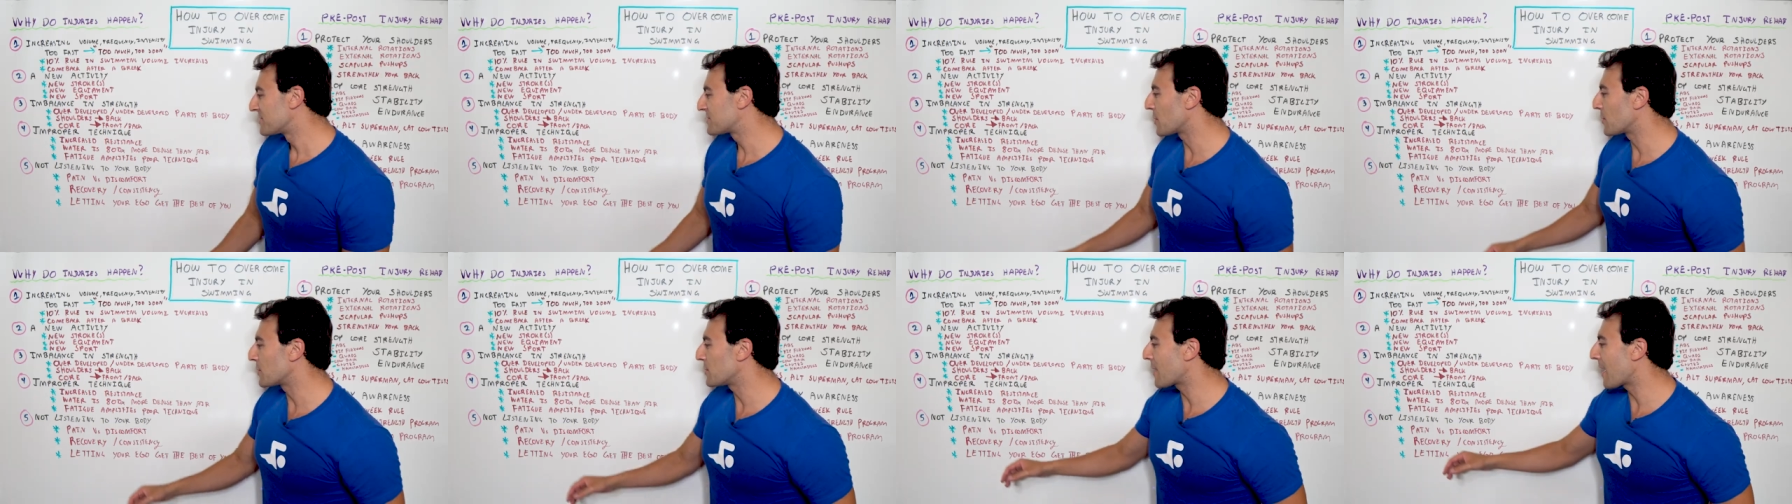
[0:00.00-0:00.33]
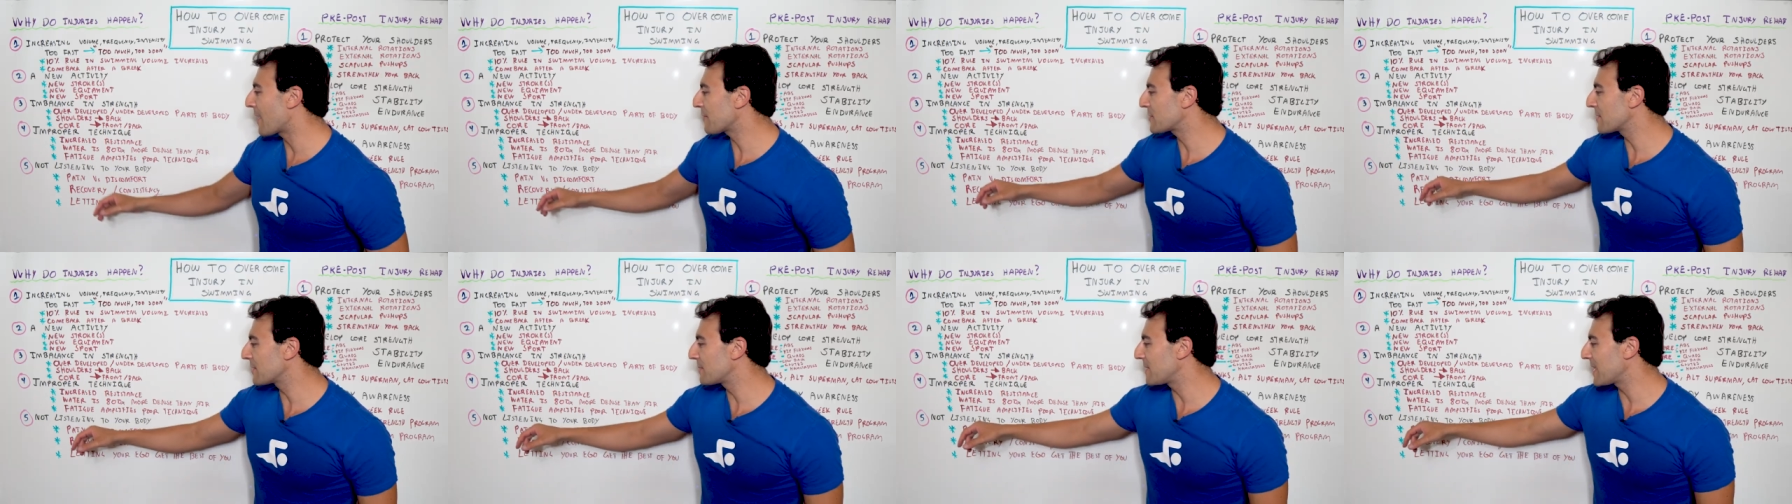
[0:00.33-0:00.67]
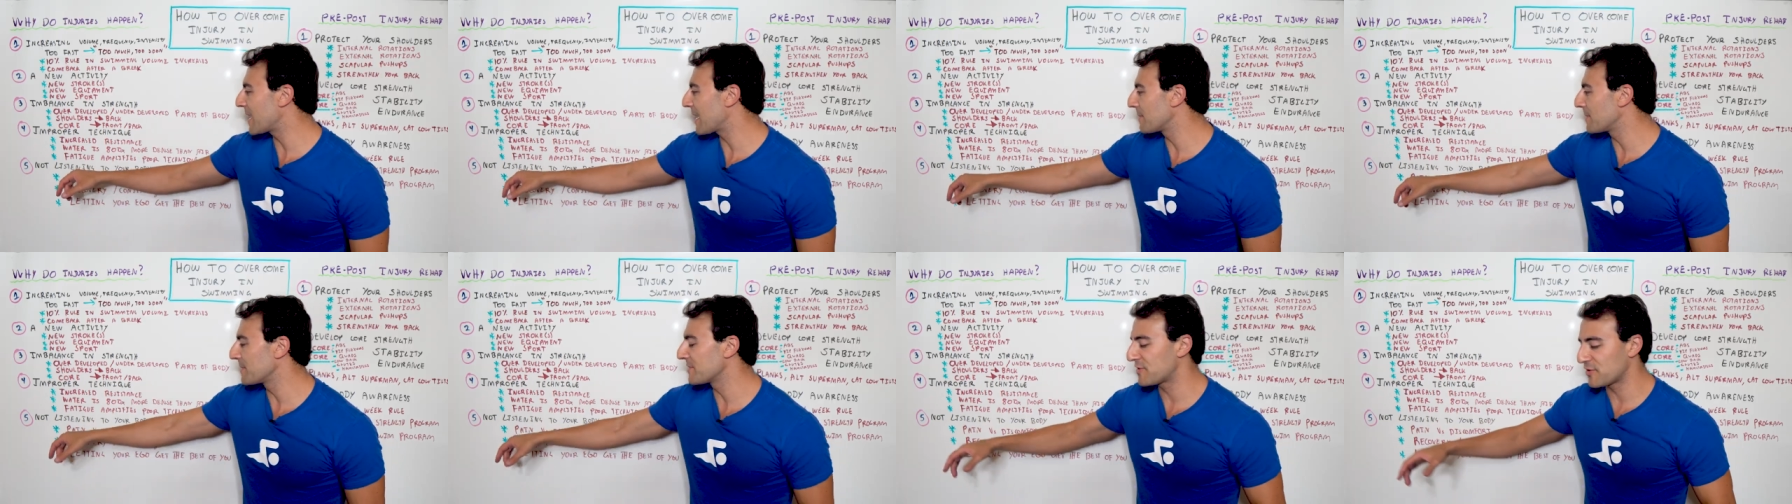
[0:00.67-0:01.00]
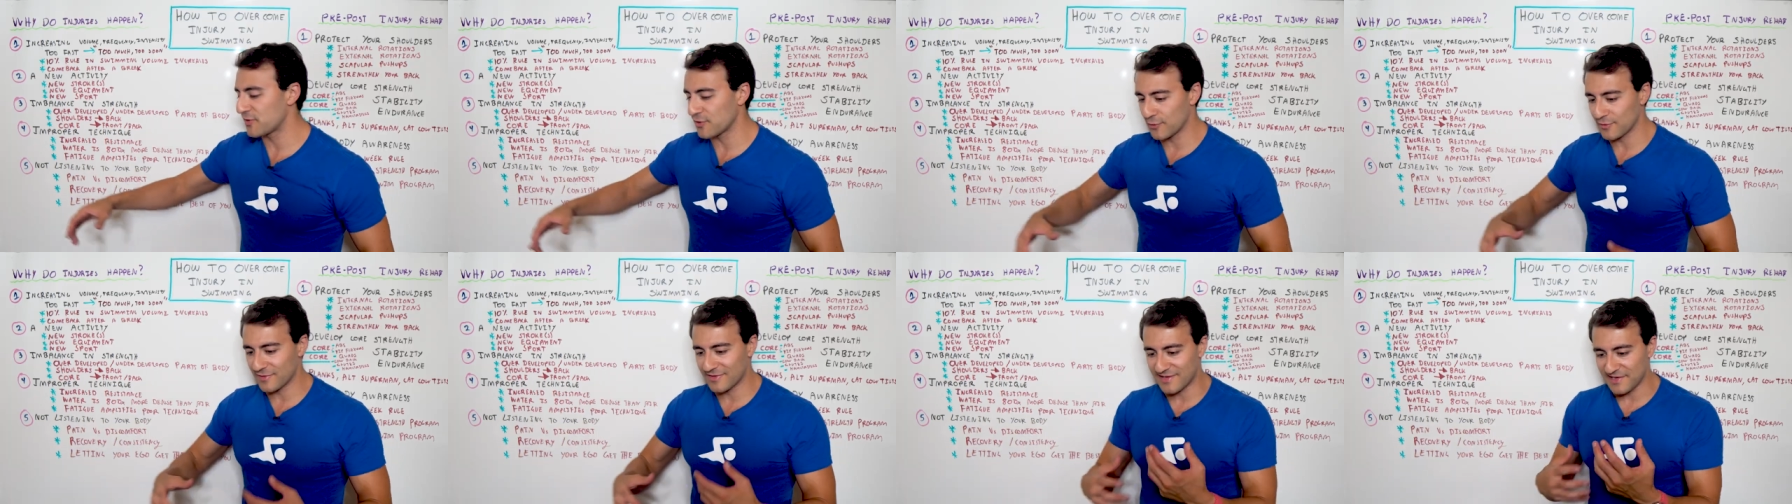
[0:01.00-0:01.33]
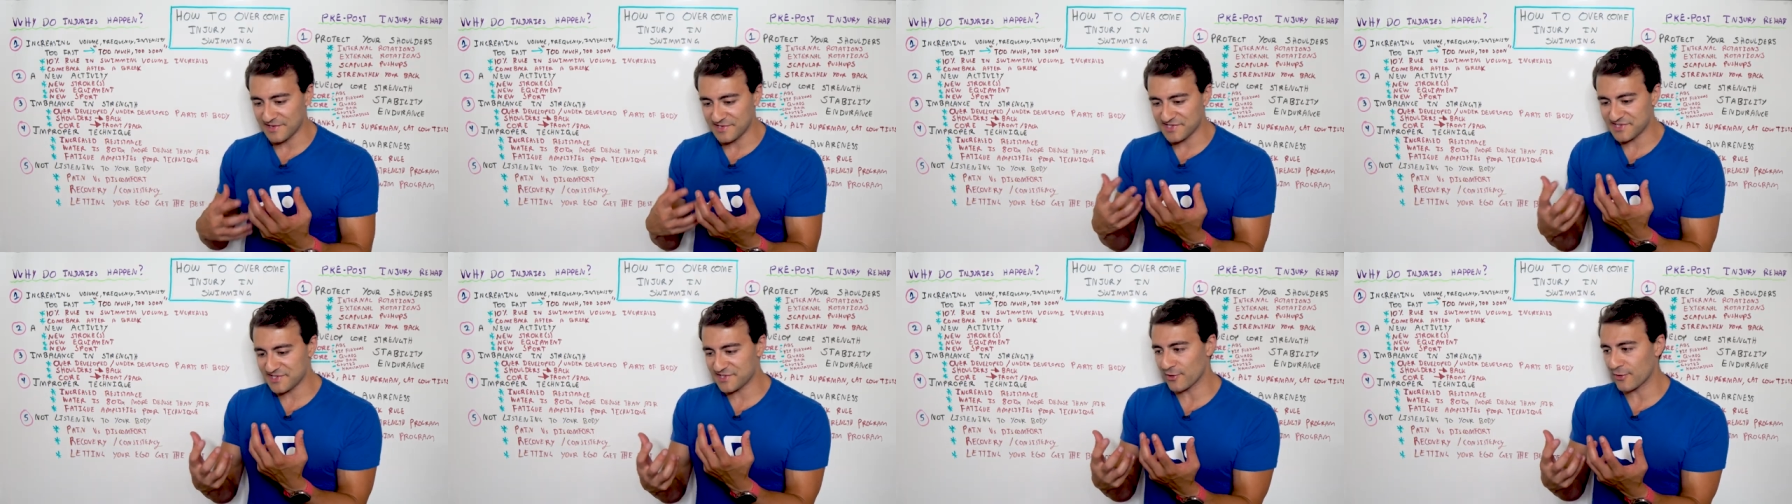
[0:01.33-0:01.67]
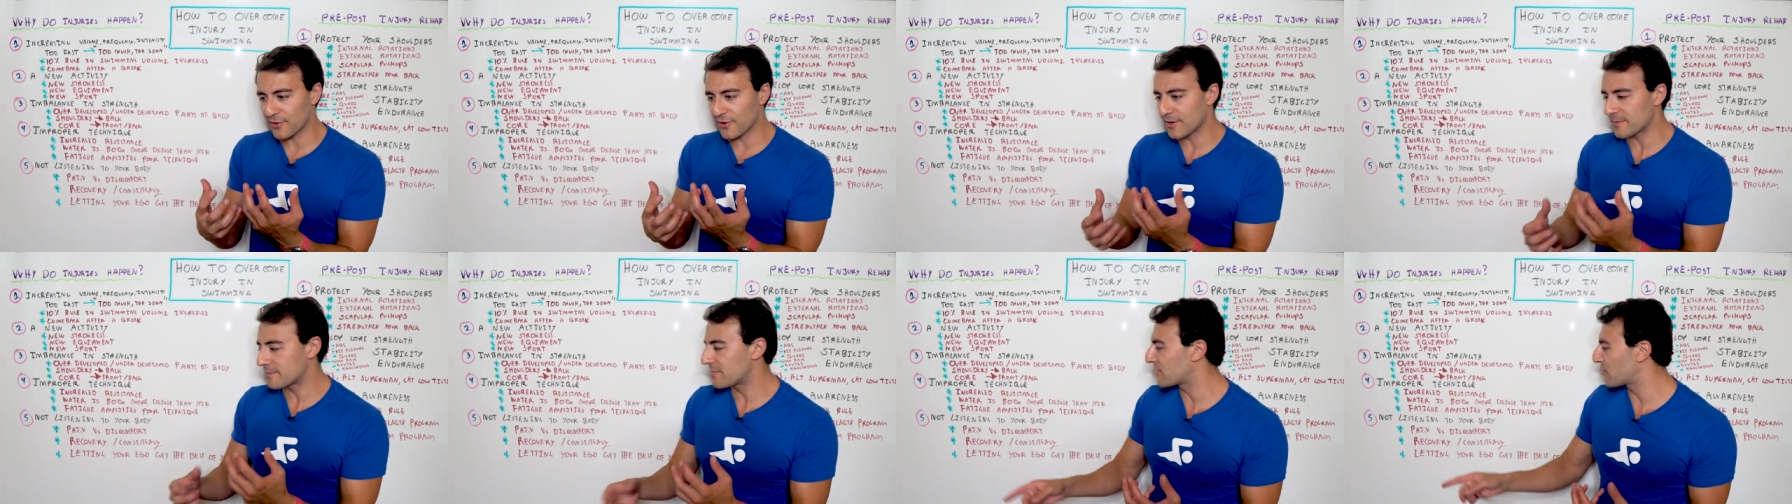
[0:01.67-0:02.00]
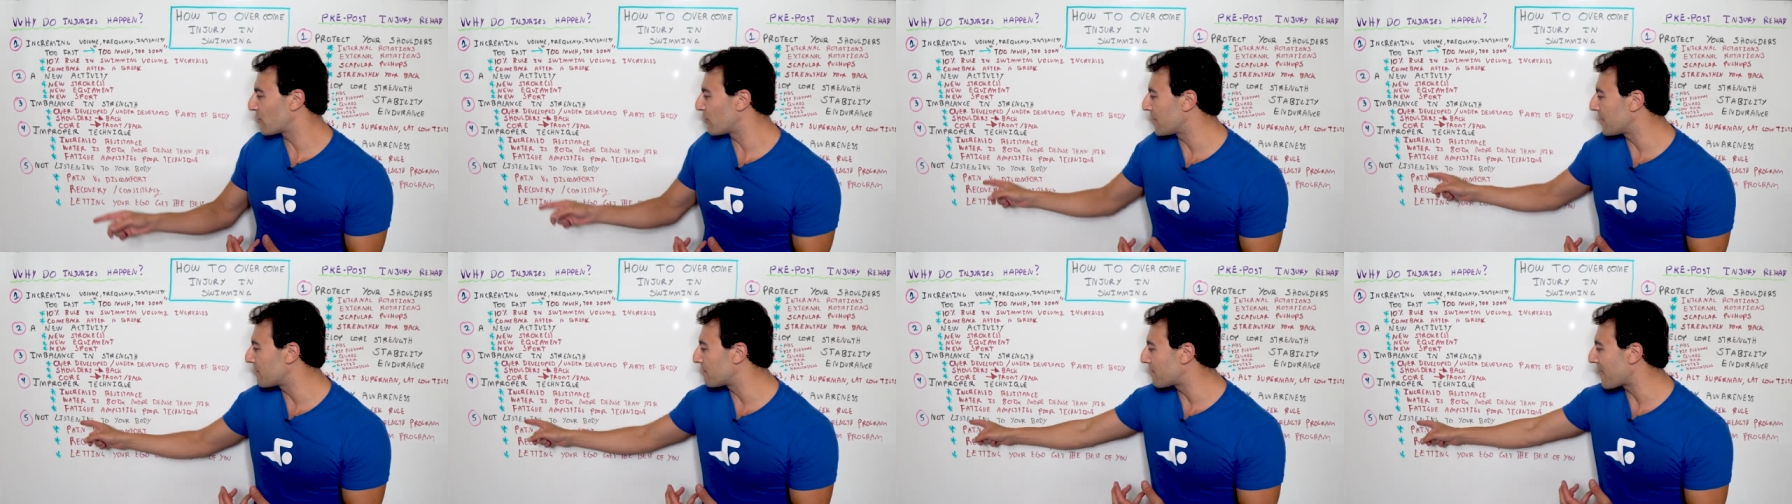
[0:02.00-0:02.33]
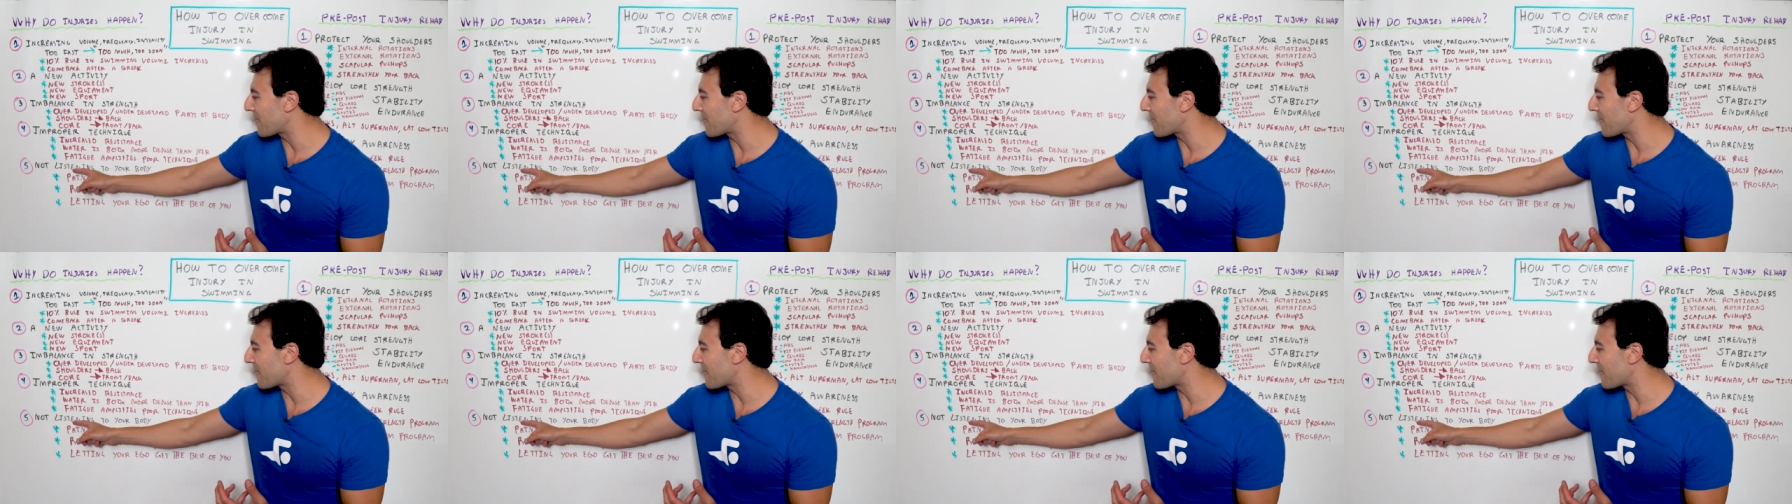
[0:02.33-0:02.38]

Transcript: So you have to be able to discern between